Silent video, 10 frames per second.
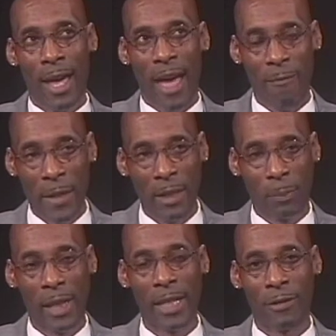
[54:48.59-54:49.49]
have been in
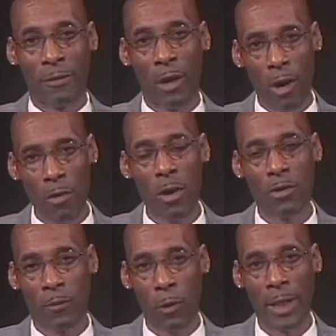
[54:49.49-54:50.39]
place for
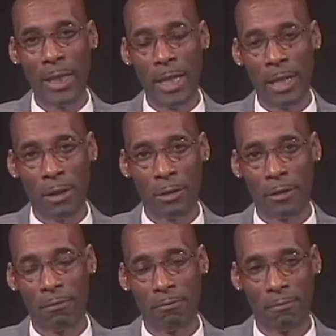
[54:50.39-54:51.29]
almost 40
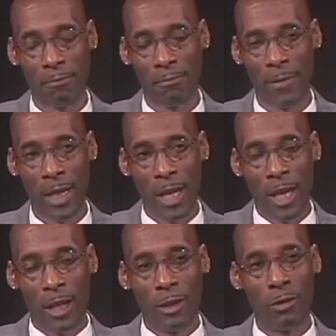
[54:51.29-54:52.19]
years.
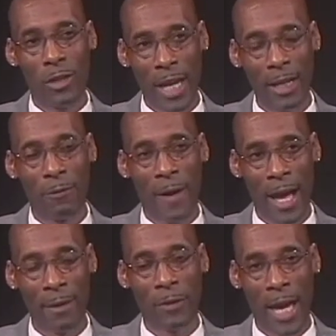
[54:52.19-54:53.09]
You take
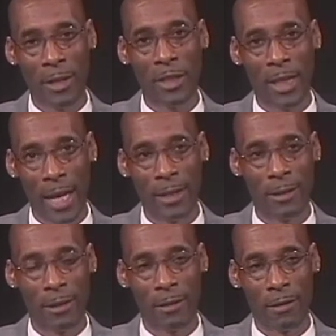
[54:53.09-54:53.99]
5,000
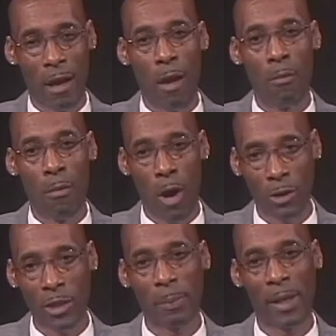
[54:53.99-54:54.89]
cases,
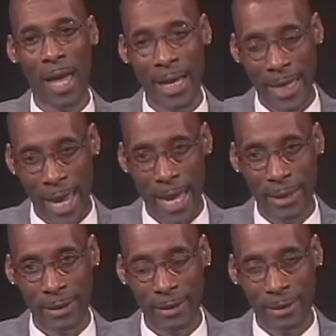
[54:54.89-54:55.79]
multiply that
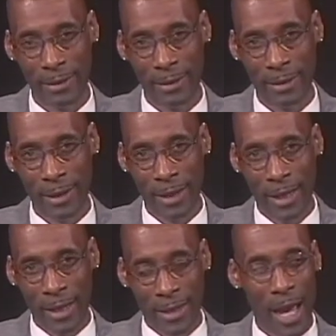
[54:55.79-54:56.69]

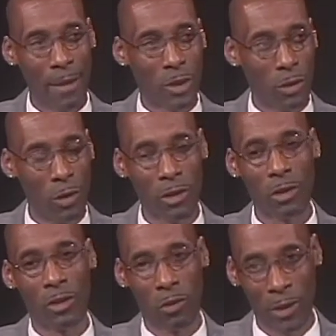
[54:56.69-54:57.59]
times
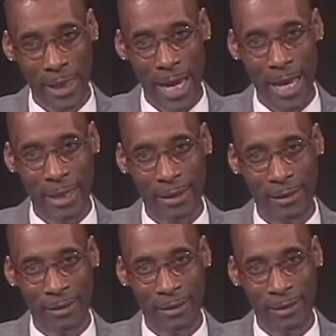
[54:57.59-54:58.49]
228,
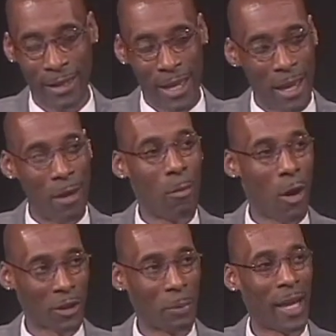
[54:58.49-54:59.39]
and
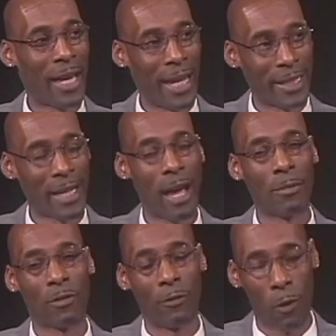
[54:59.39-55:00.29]
multiply that
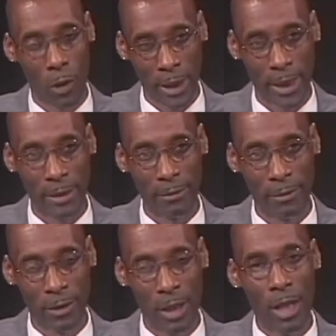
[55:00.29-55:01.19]
times 40.
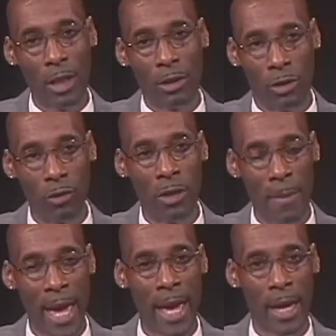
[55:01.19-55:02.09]
Do the
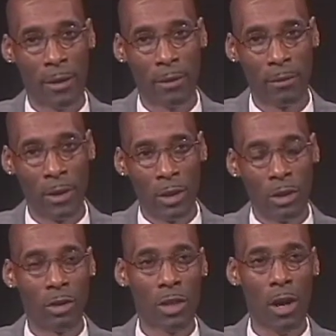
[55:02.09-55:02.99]
math.
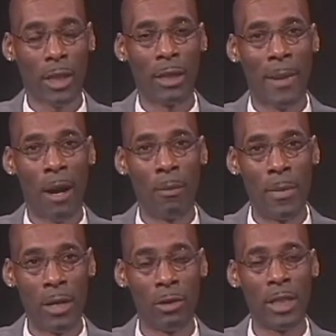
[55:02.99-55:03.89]
You're talking about
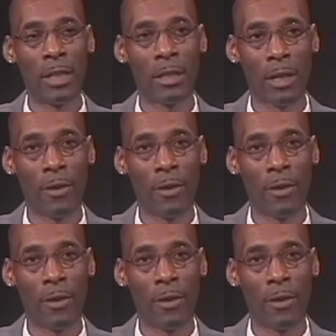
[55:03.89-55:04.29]
millions of